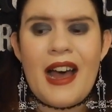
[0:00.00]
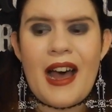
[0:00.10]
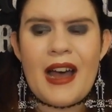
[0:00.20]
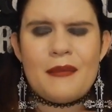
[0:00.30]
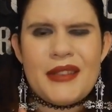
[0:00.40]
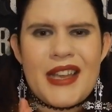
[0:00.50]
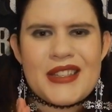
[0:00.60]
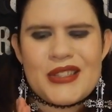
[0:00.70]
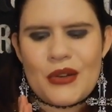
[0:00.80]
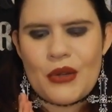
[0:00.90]
Um, but
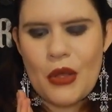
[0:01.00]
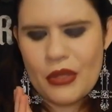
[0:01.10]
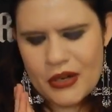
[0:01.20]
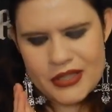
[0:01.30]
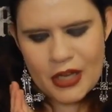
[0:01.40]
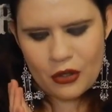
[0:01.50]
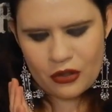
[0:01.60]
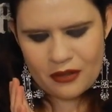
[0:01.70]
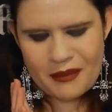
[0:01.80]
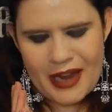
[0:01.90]
yeah, so those are
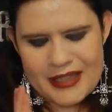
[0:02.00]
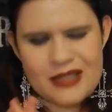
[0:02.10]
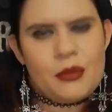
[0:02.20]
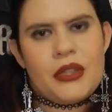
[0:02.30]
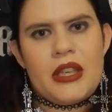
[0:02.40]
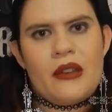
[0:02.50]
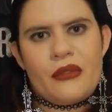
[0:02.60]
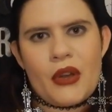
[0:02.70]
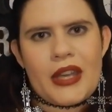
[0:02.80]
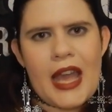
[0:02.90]
all of my spooky
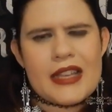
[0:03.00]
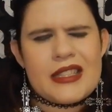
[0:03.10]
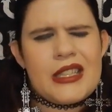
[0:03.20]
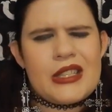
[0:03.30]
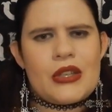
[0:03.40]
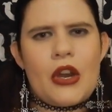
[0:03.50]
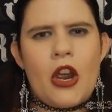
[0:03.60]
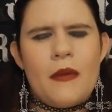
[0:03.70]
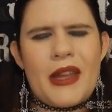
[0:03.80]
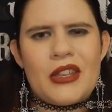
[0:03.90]
phone cases. So I
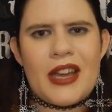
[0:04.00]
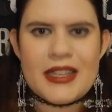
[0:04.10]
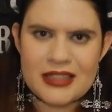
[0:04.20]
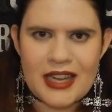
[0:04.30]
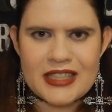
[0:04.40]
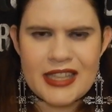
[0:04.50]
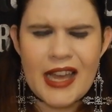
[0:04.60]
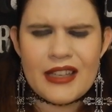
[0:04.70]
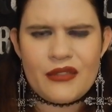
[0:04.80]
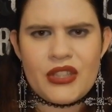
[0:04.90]
hope that you guys liked
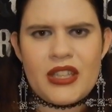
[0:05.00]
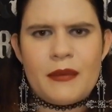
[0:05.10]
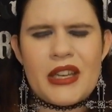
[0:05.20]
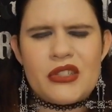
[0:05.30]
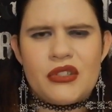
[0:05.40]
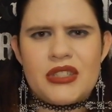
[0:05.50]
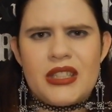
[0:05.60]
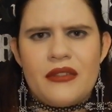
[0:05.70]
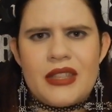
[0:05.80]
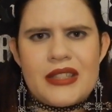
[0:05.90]
that. If you did, make sure to
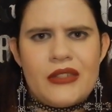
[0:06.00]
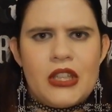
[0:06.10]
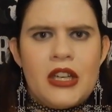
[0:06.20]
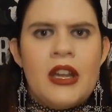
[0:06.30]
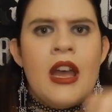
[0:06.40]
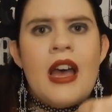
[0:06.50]
give this video